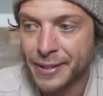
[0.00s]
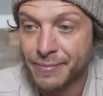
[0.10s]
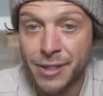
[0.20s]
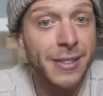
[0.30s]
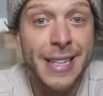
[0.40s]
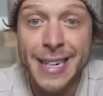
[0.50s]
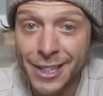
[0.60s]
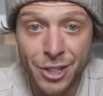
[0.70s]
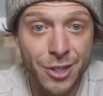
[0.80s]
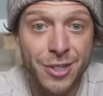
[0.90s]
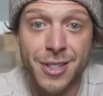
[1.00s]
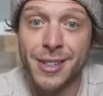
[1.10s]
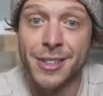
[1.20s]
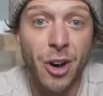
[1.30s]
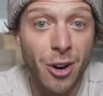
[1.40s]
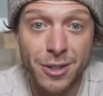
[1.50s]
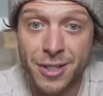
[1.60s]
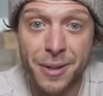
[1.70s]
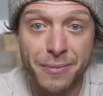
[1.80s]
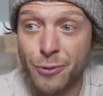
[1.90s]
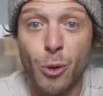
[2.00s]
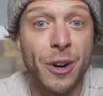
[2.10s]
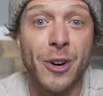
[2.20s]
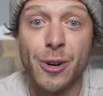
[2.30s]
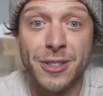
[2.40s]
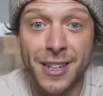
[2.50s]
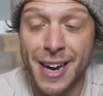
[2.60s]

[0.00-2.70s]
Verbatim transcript: young teenagers to adults to 40 year olds.